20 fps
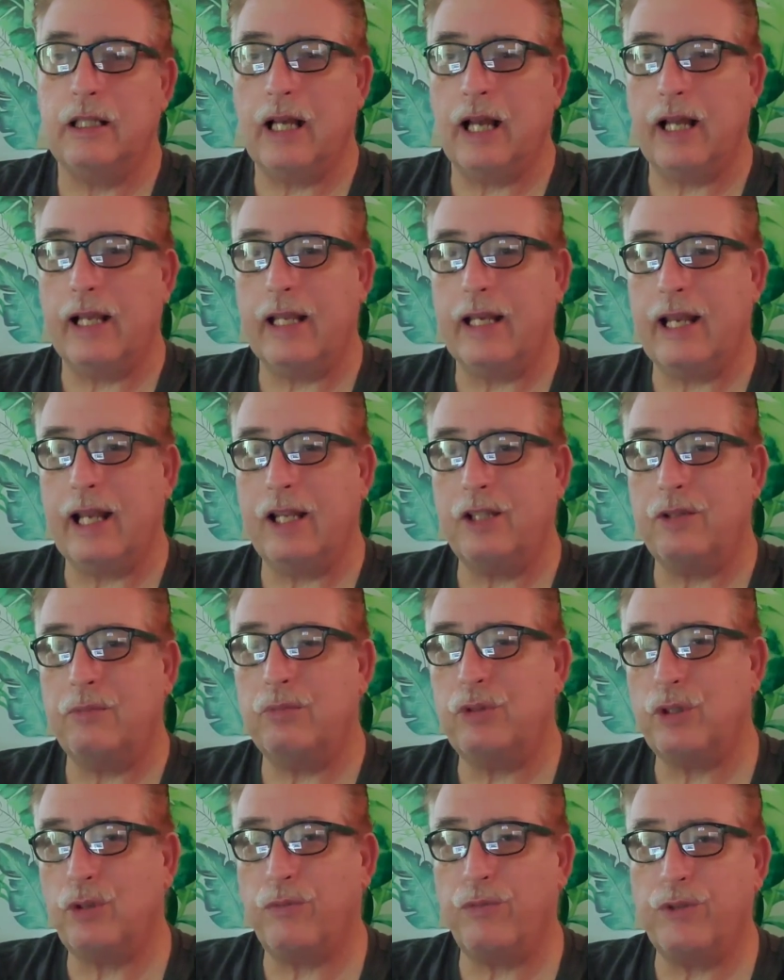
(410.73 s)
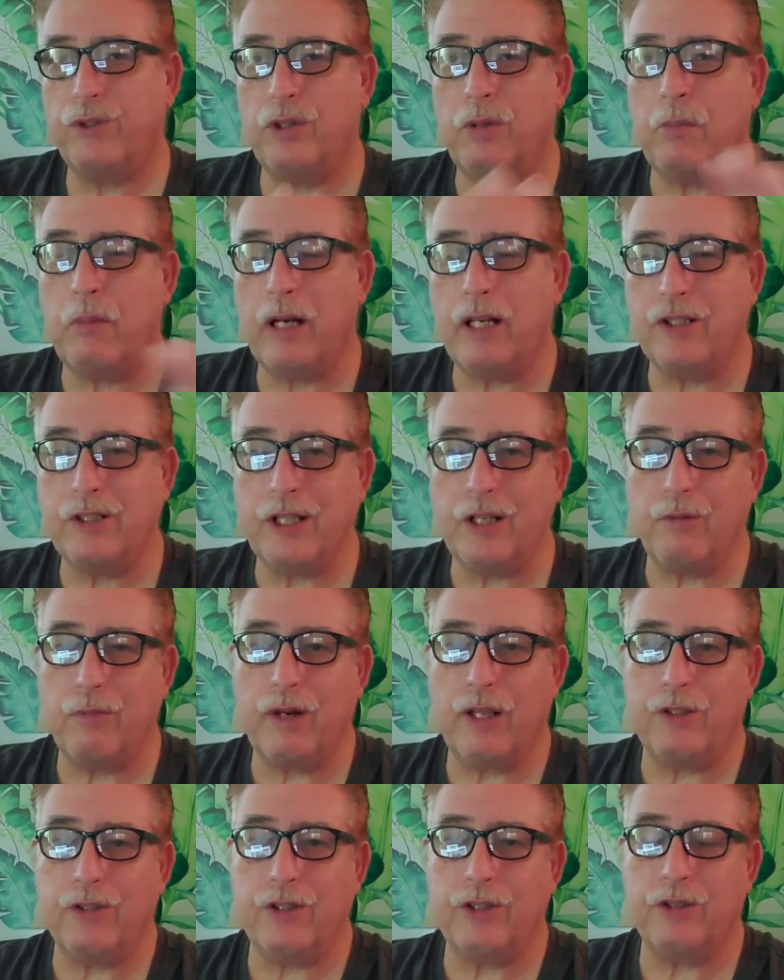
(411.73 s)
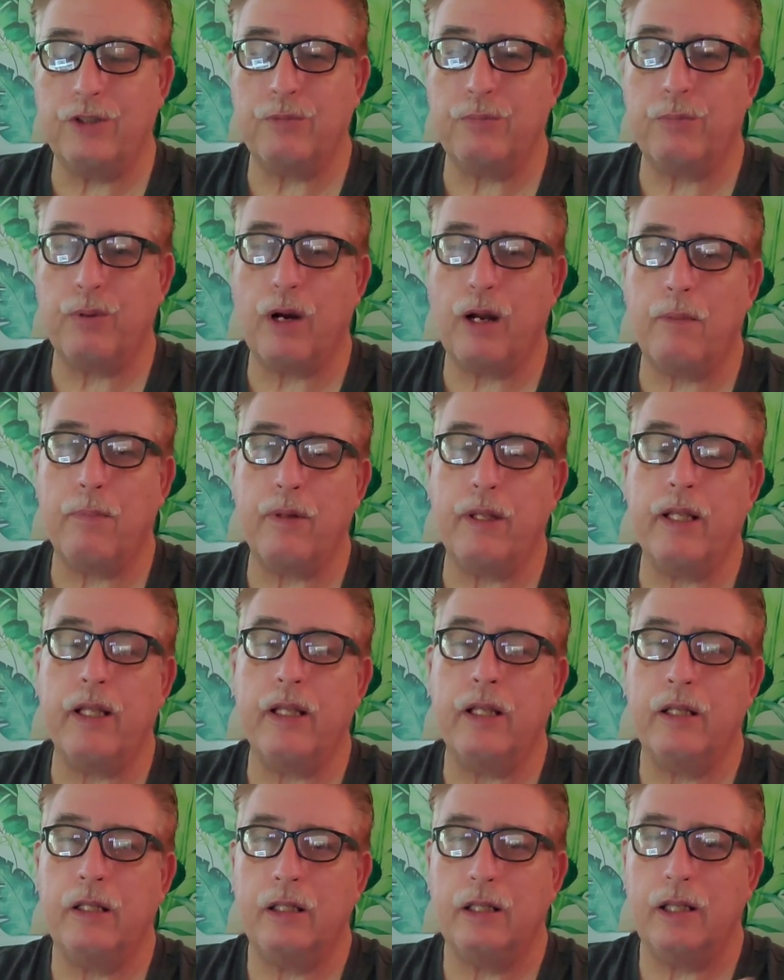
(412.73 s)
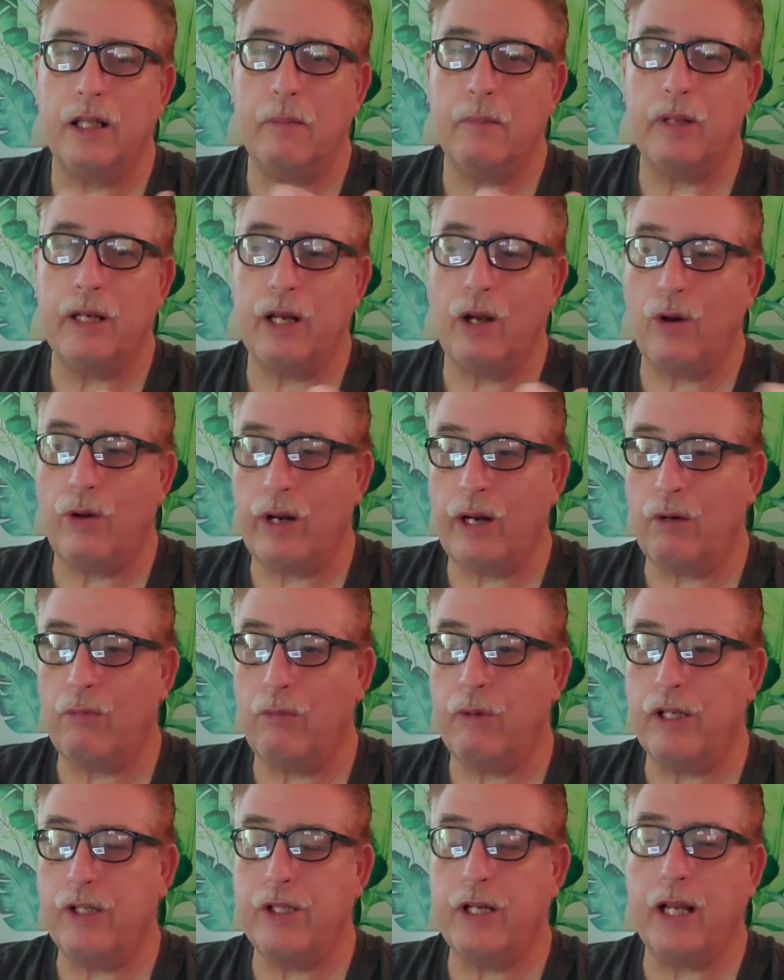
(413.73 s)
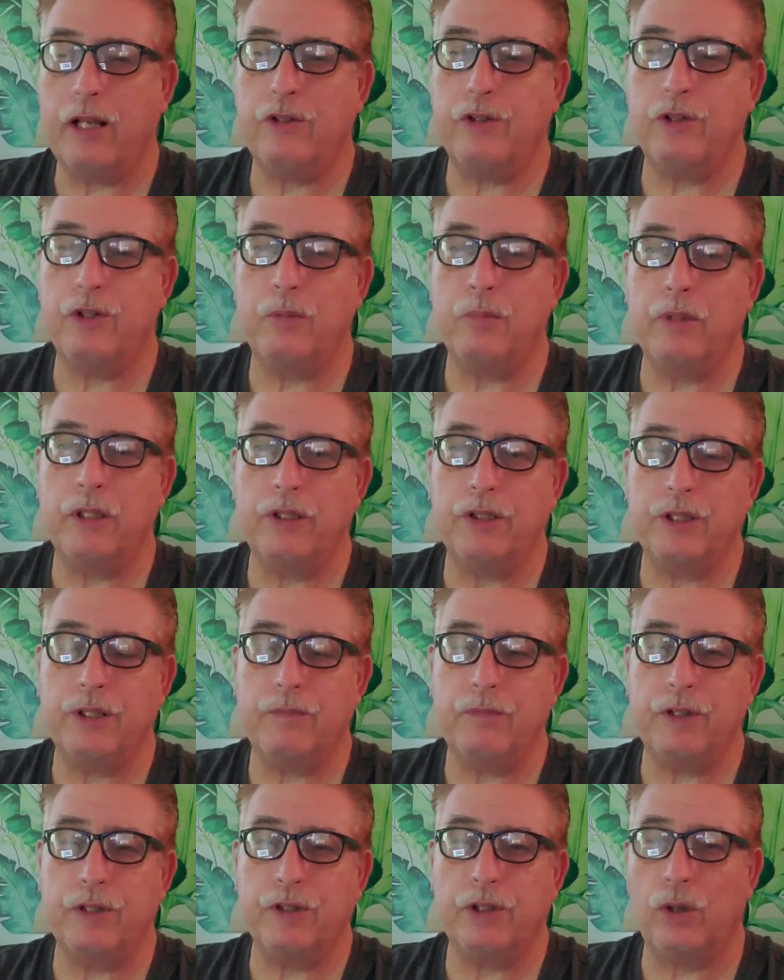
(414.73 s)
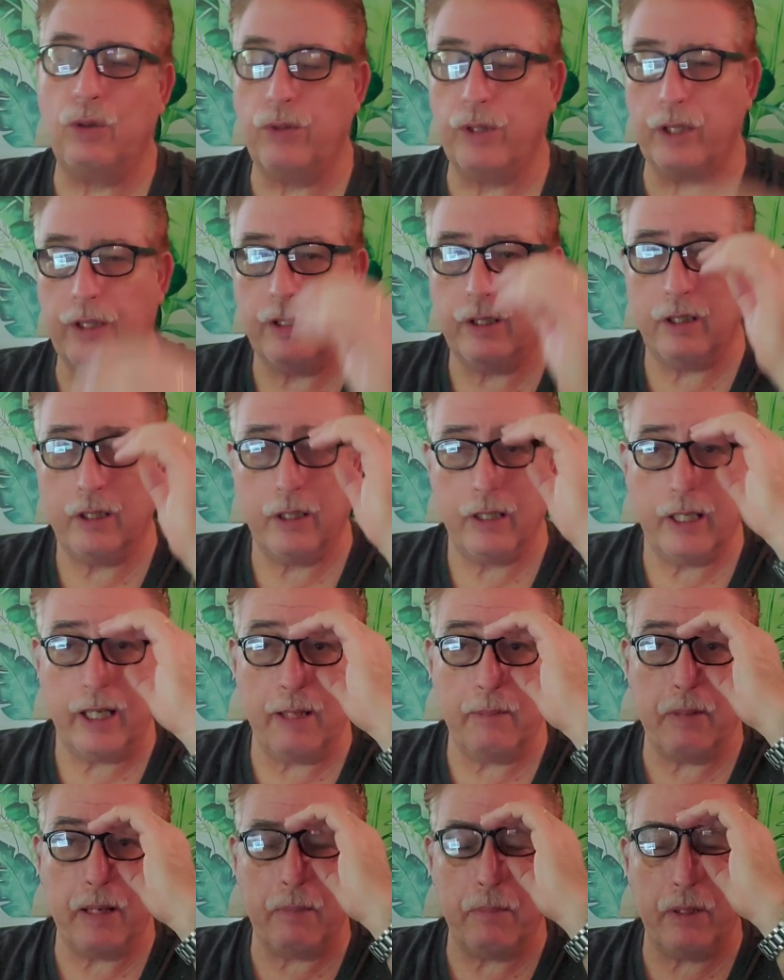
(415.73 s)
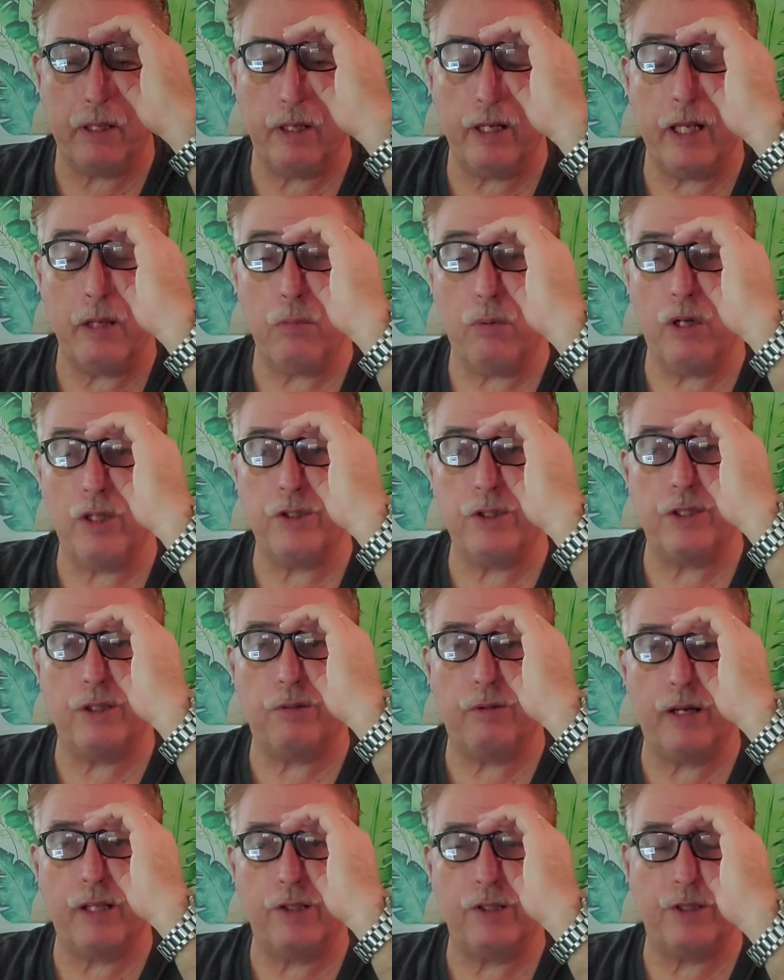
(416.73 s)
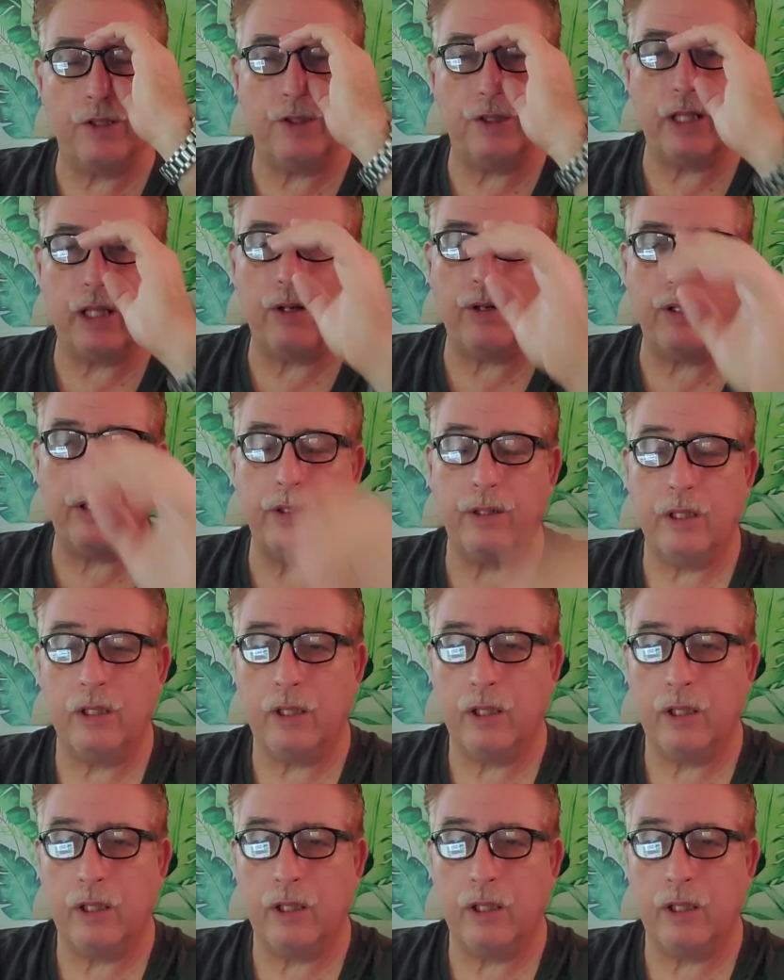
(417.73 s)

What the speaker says: I can ask him. So if somebody's interested in some property, let me know, and I'll reach out to him and see if he sold it. He was interested in selling it.